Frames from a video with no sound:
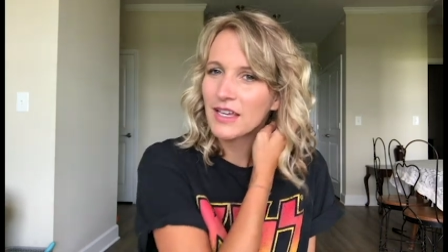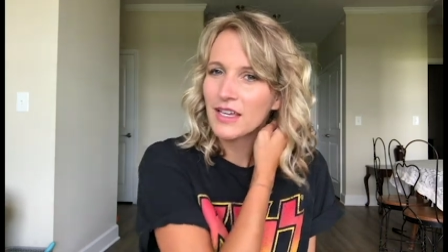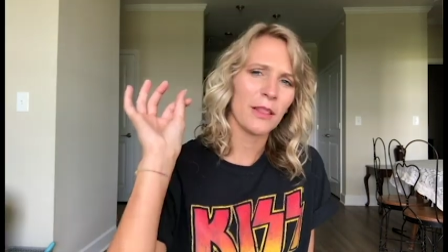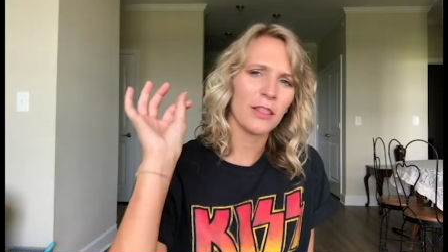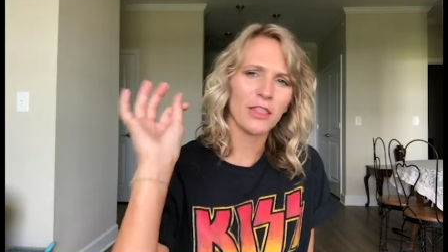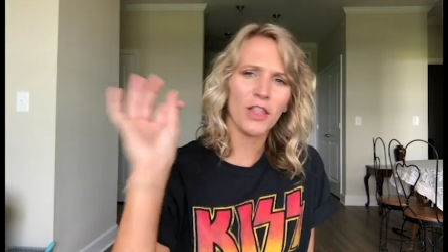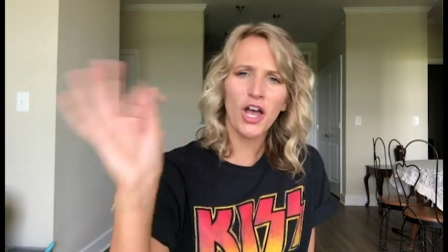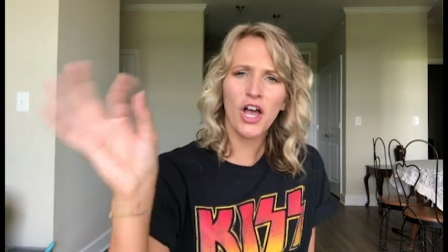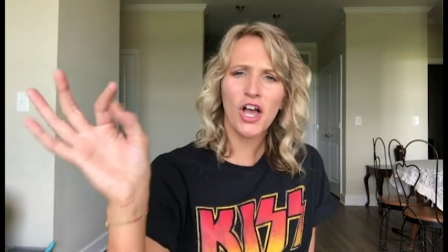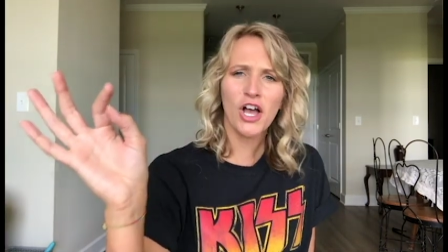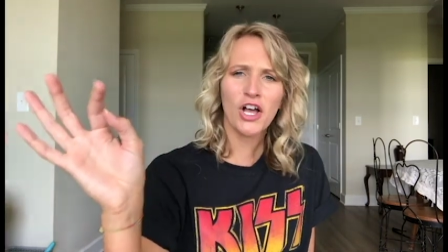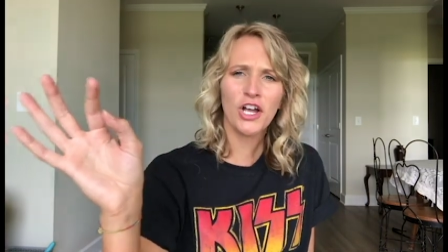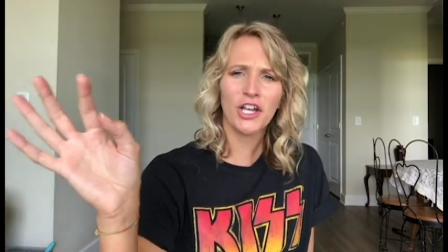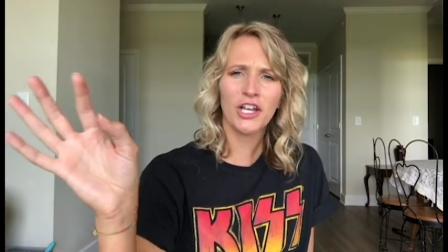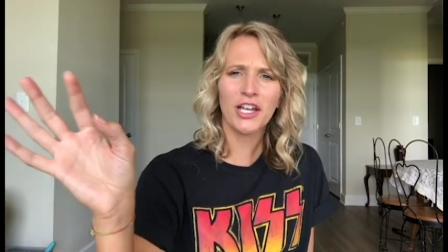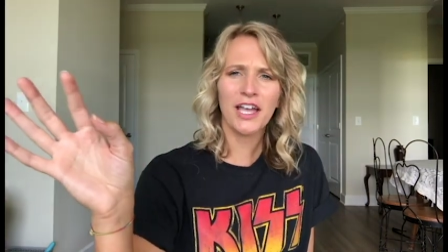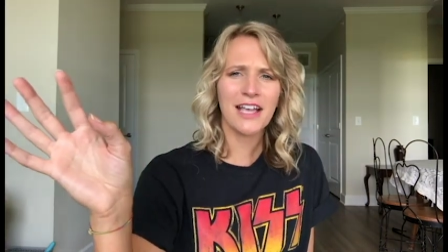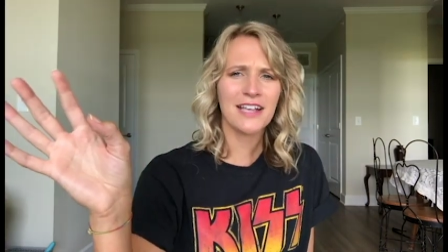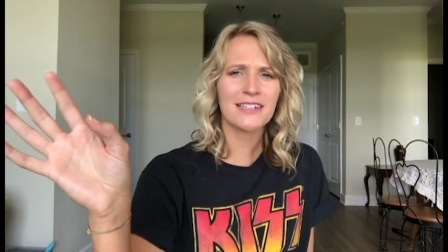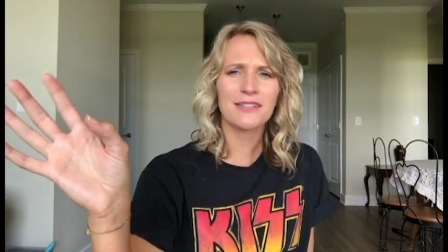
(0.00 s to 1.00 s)
Long
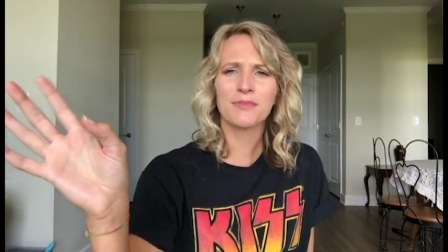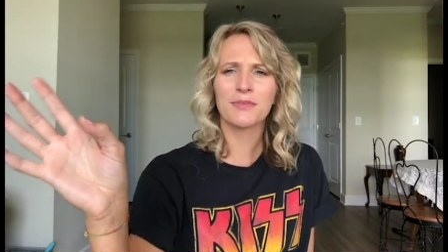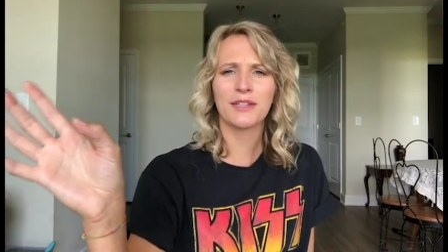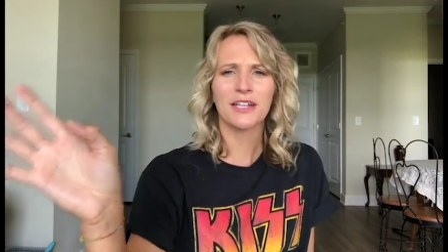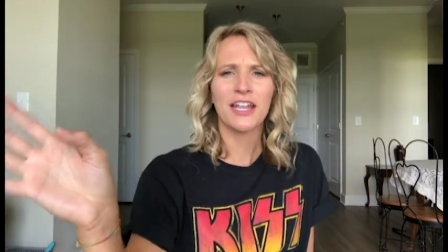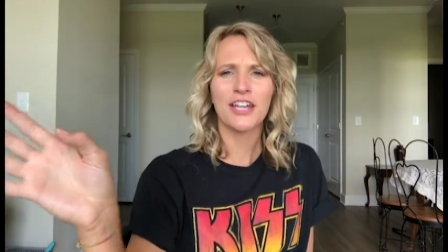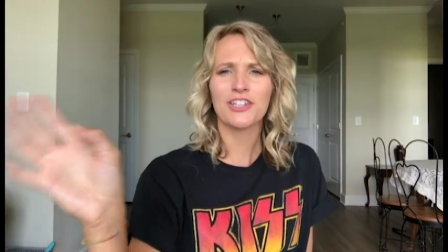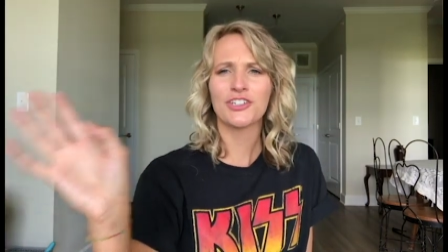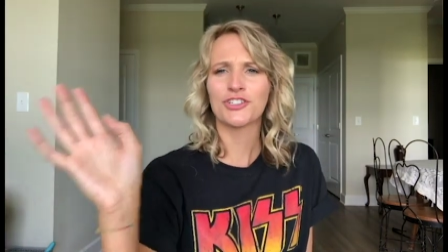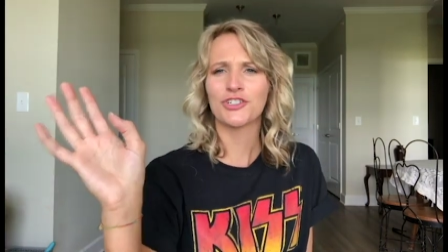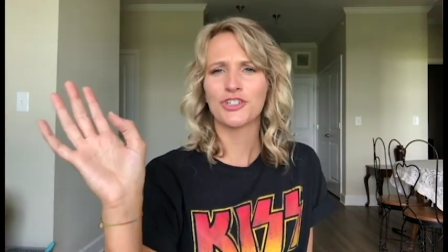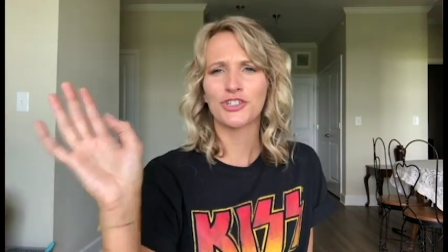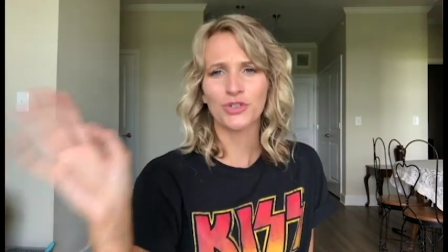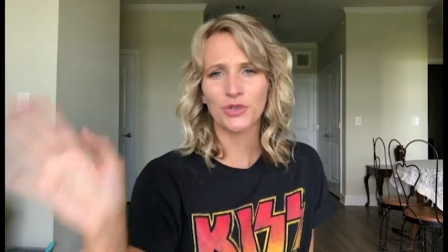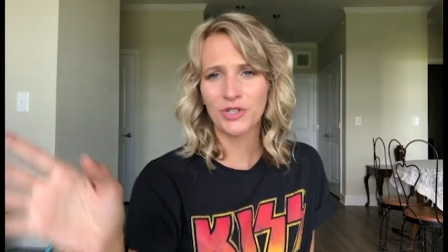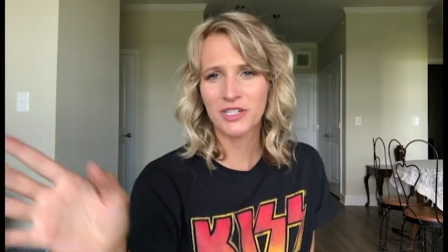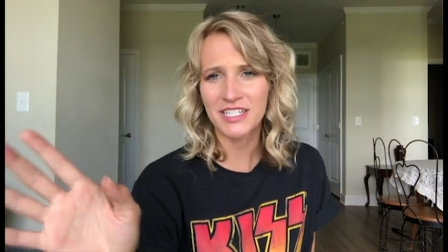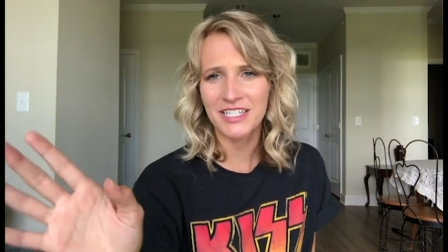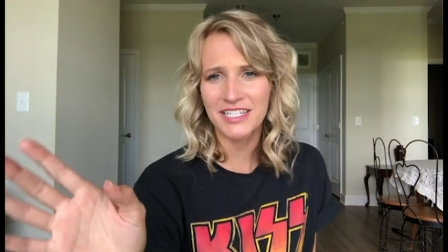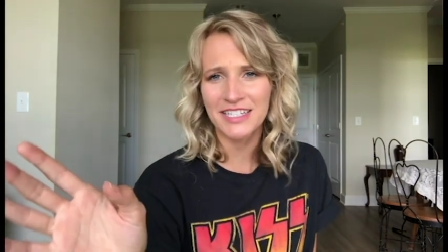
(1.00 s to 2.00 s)
explanation
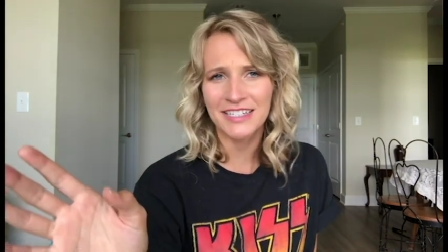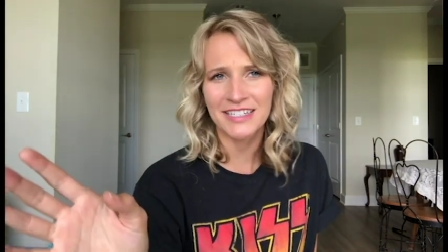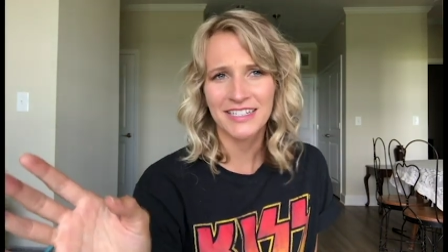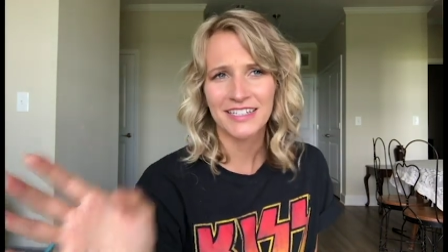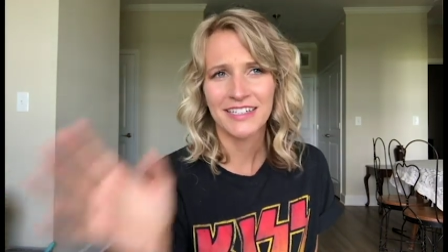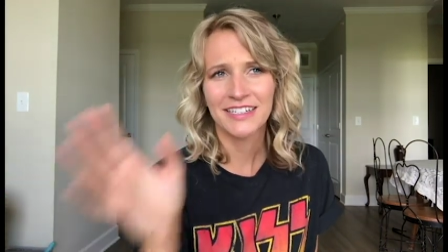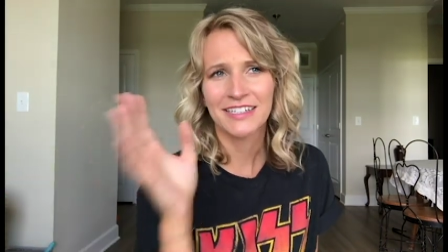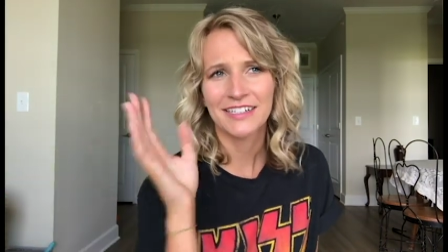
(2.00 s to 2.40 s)
shortened,